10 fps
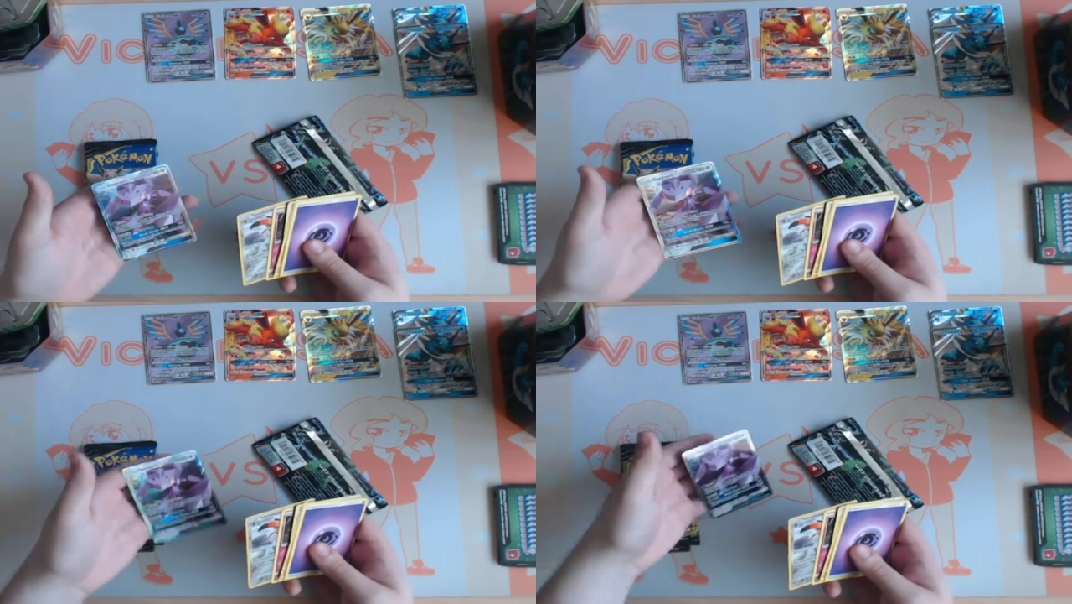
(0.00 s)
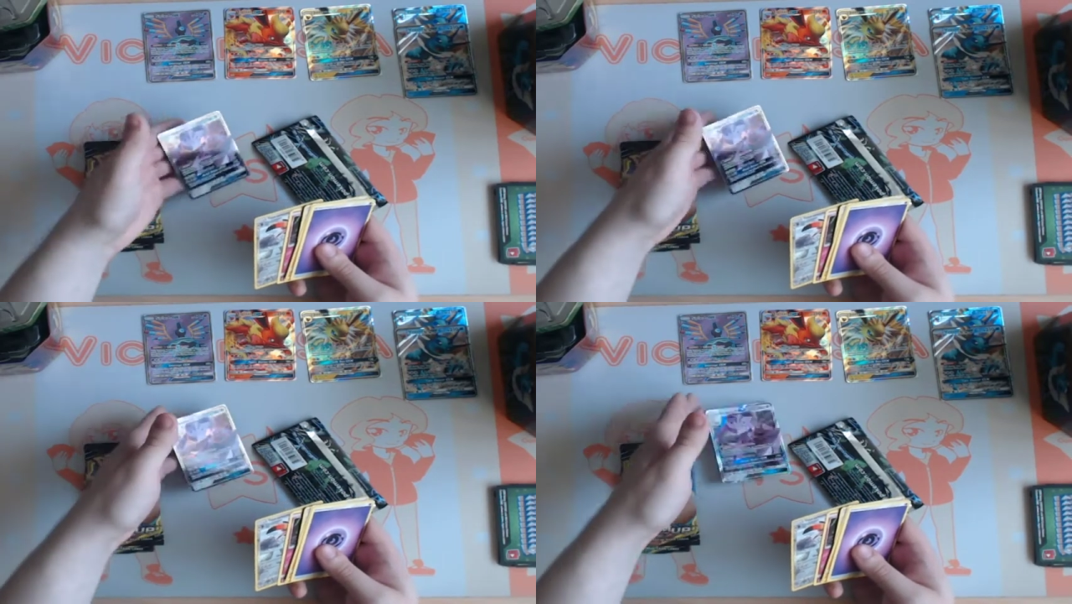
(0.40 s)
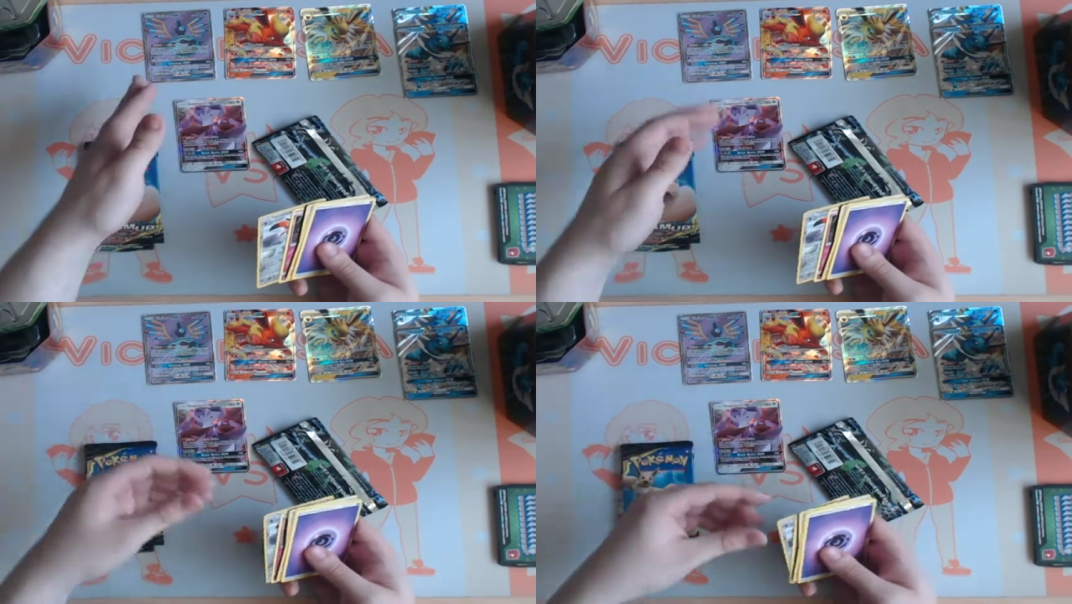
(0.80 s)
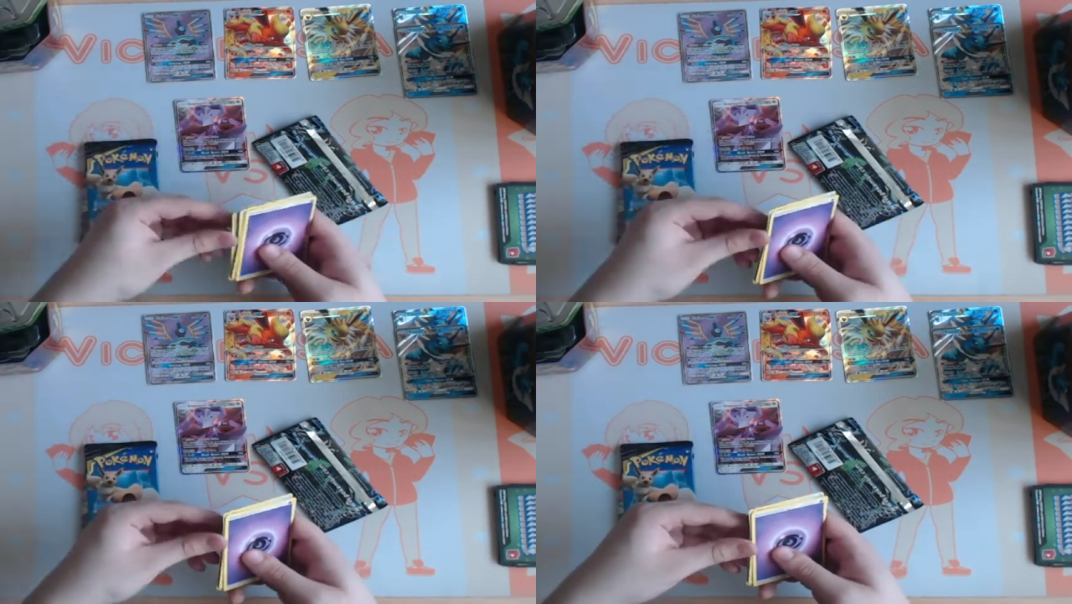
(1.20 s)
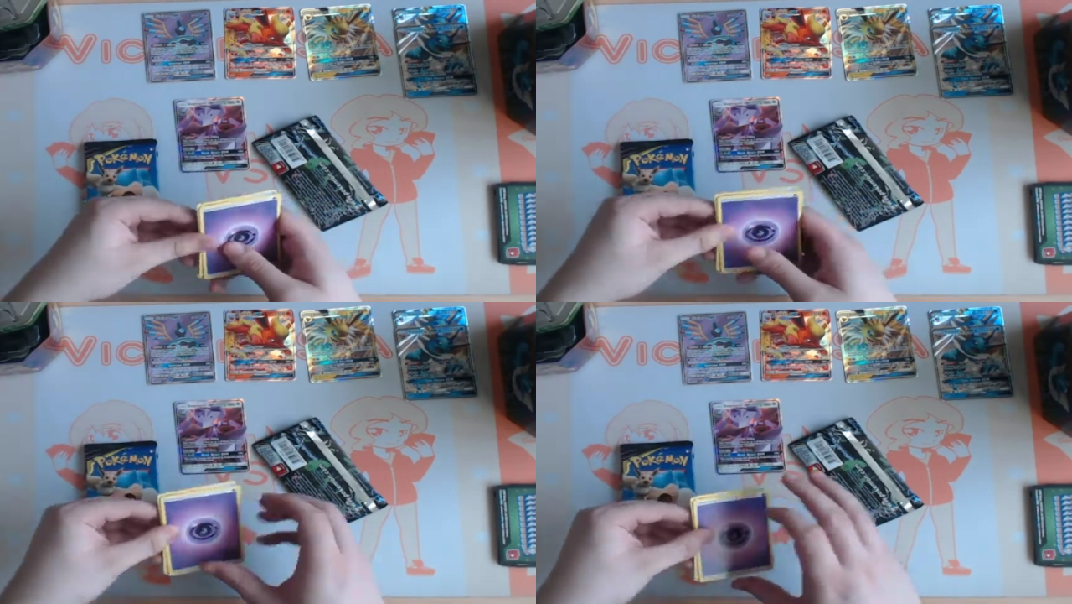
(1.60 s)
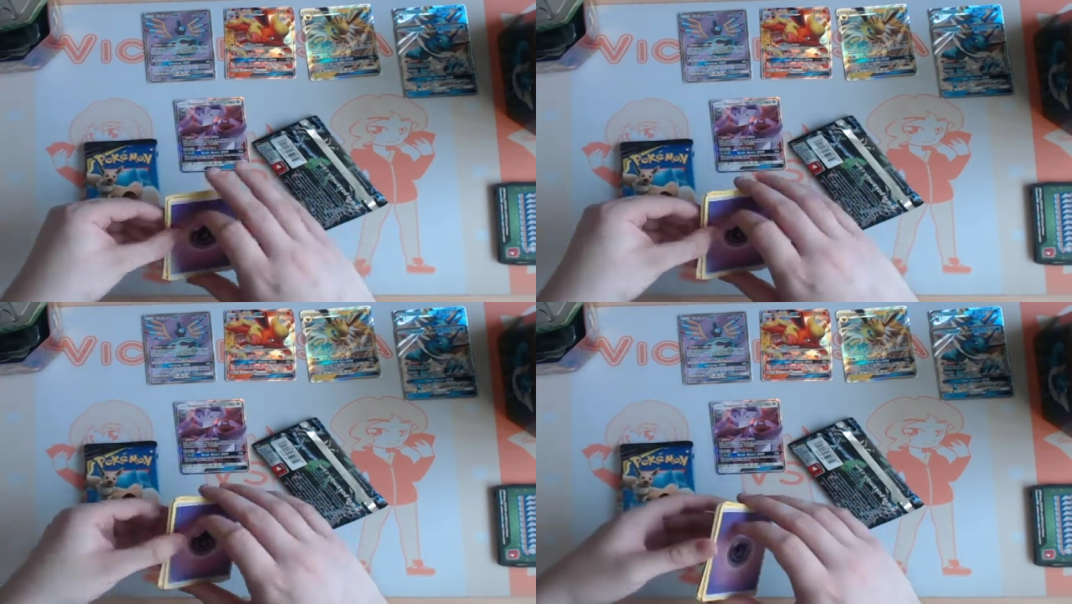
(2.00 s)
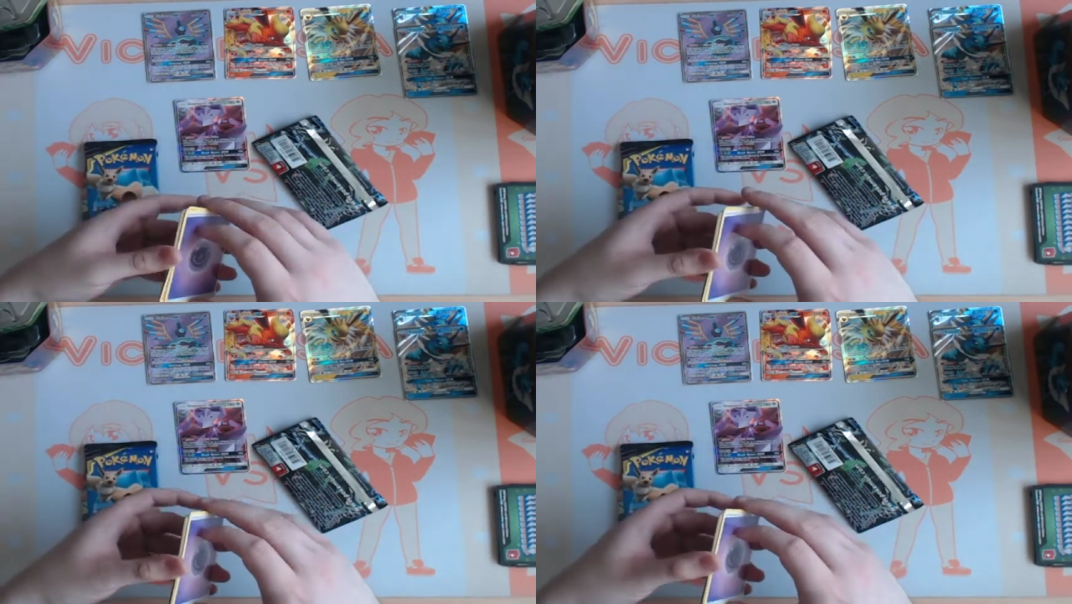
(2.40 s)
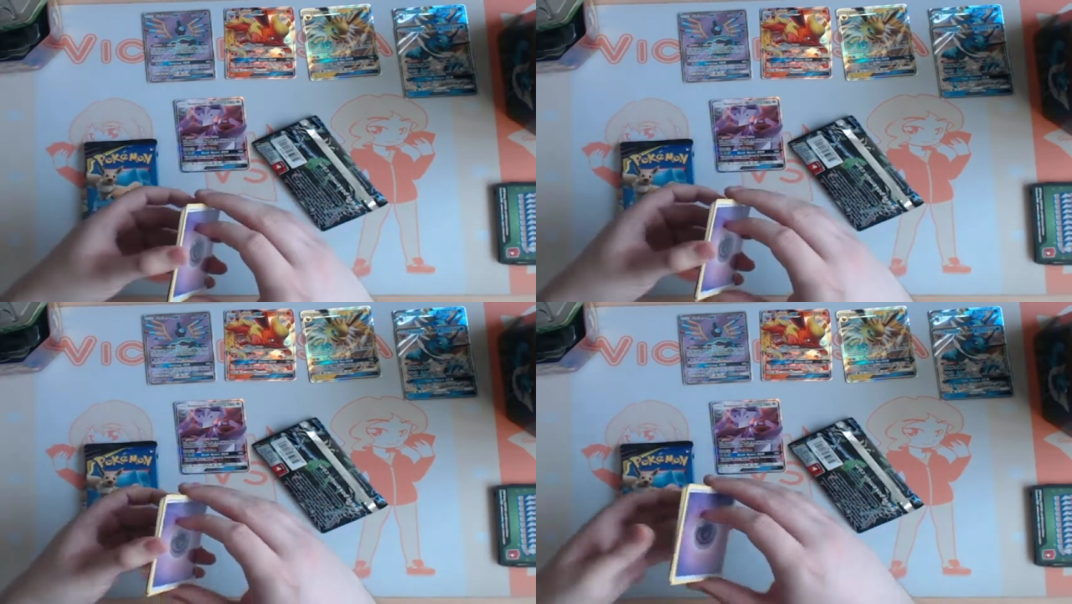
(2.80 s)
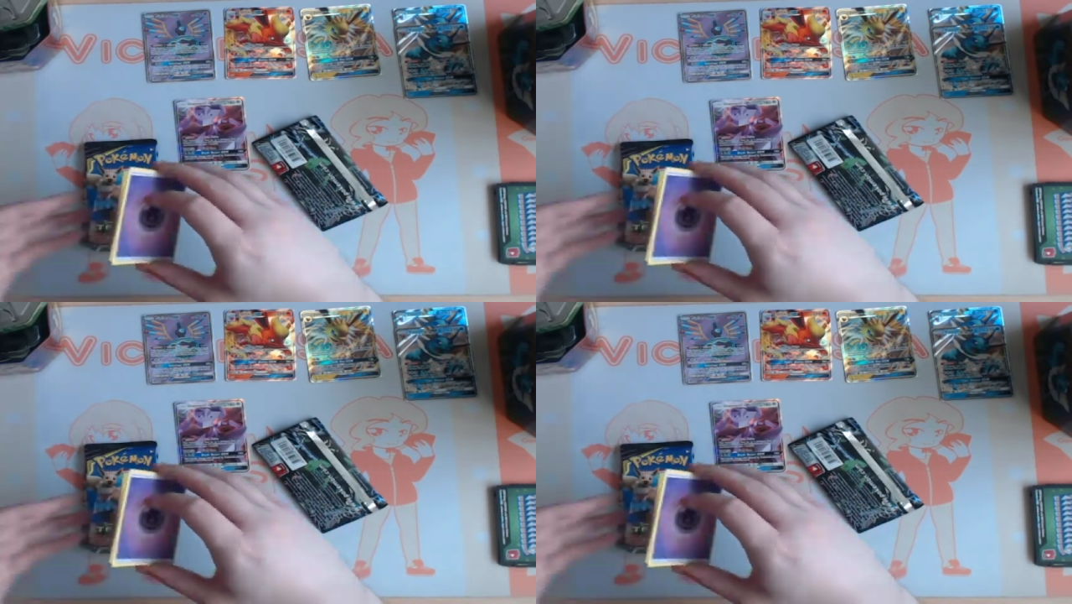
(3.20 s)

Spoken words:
Nobody's mouth can be seen.